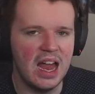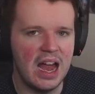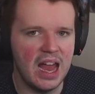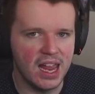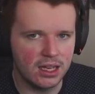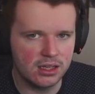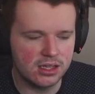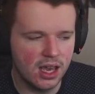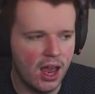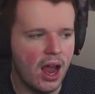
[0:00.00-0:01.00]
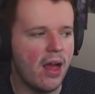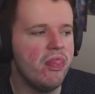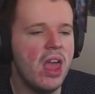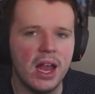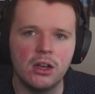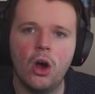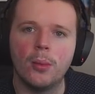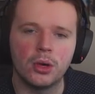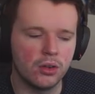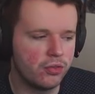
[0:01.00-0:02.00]
X. And then I'm going
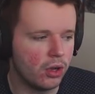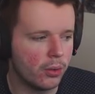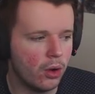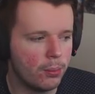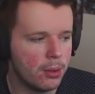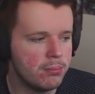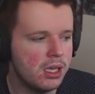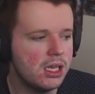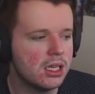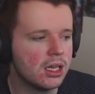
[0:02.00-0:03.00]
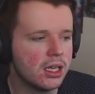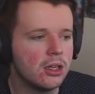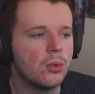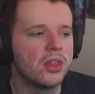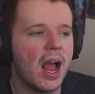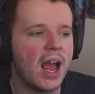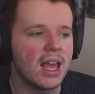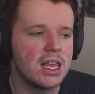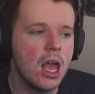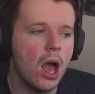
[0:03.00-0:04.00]
to follow it up immediately with
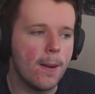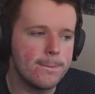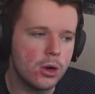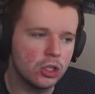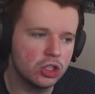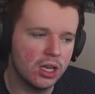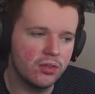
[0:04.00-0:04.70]
A and push the left